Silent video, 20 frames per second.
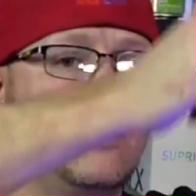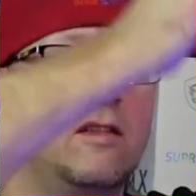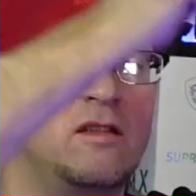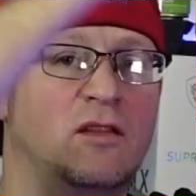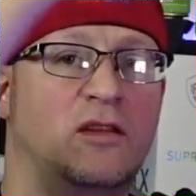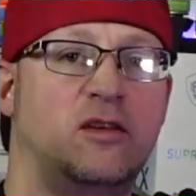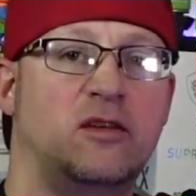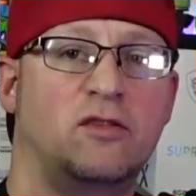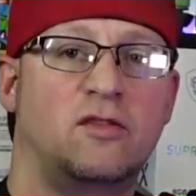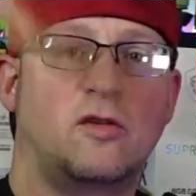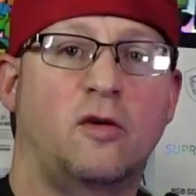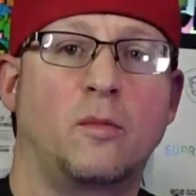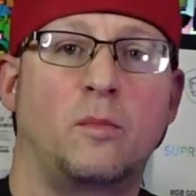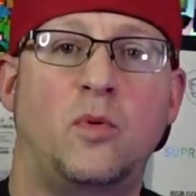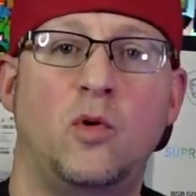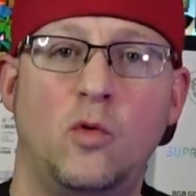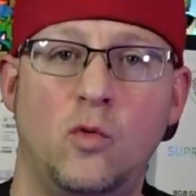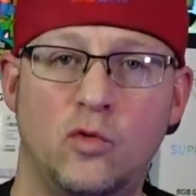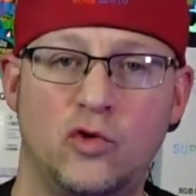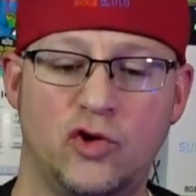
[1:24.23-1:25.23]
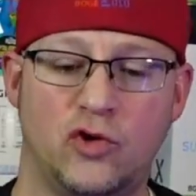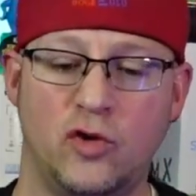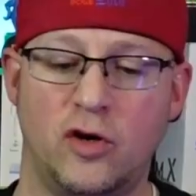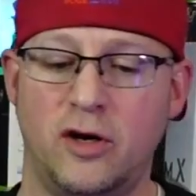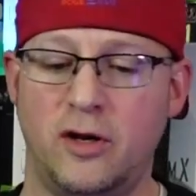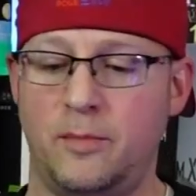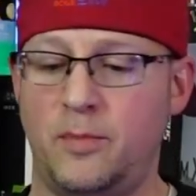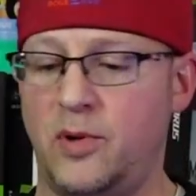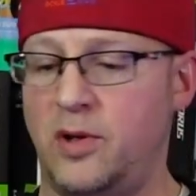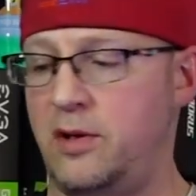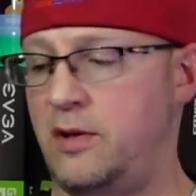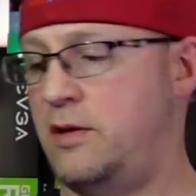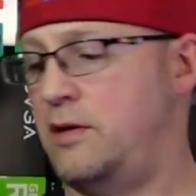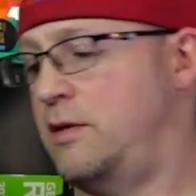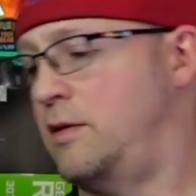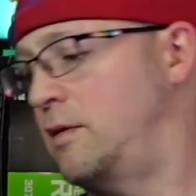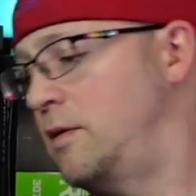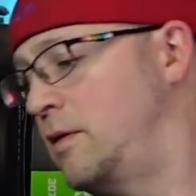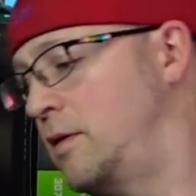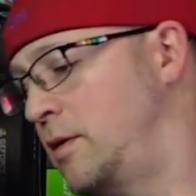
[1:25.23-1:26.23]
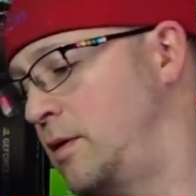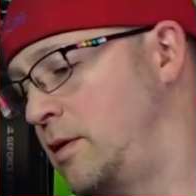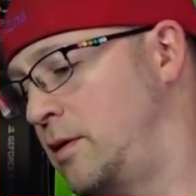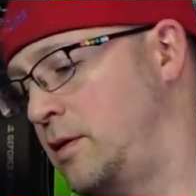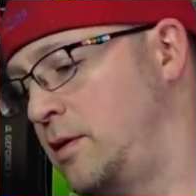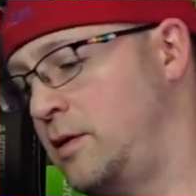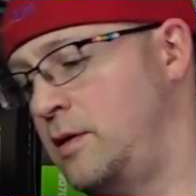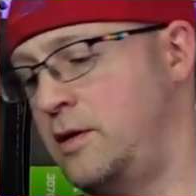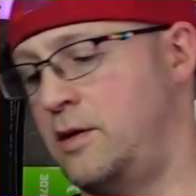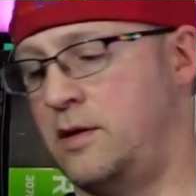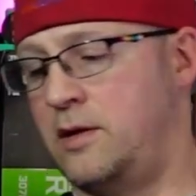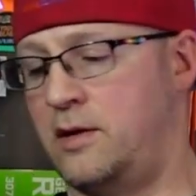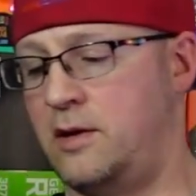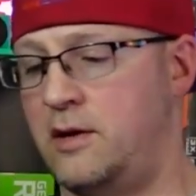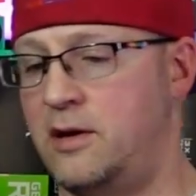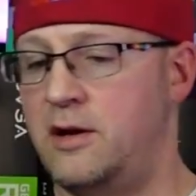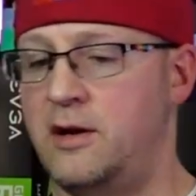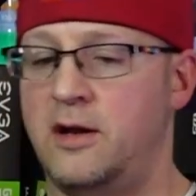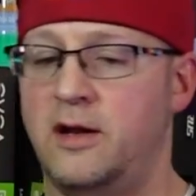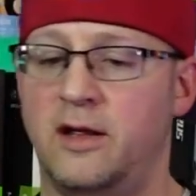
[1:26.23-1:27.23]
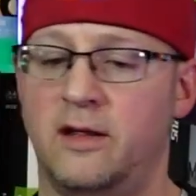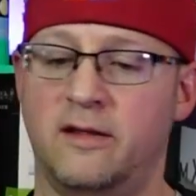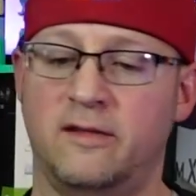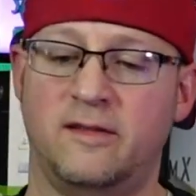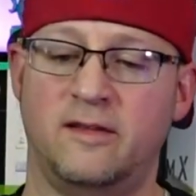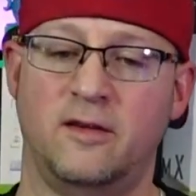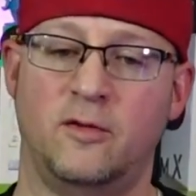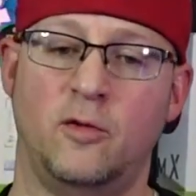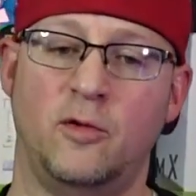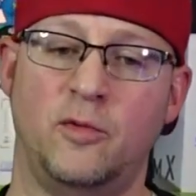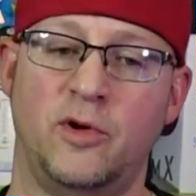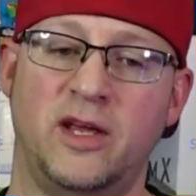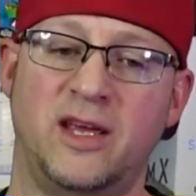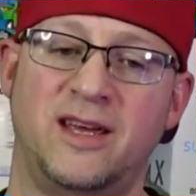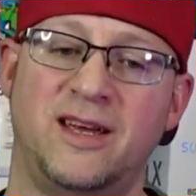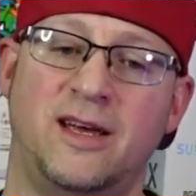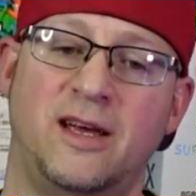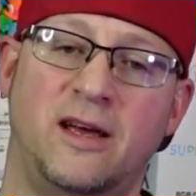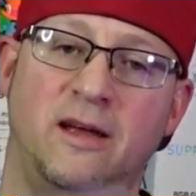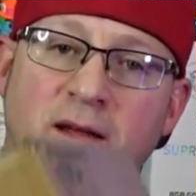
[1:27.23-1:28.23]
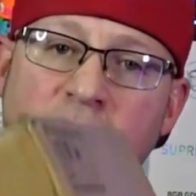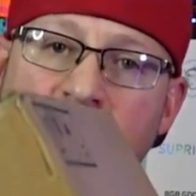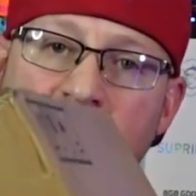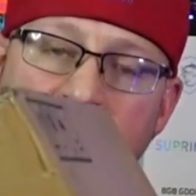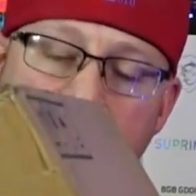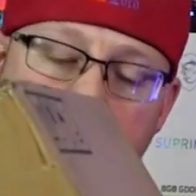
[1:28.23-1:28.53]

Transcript: And there's our pull strip. All right, let's see what we get.